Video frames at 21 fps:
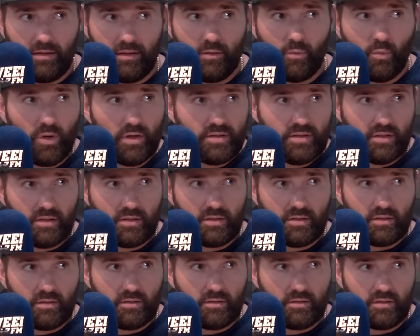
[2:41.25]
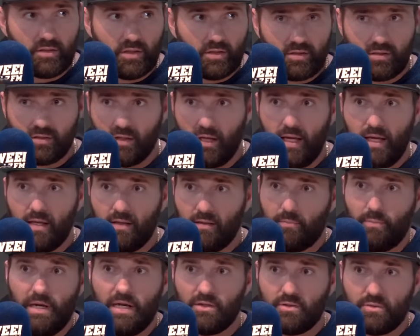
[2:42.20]
it wasn't just hey
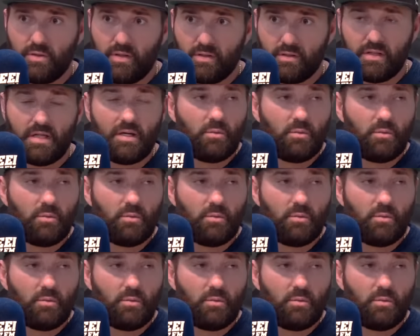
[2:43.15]
the Patriots.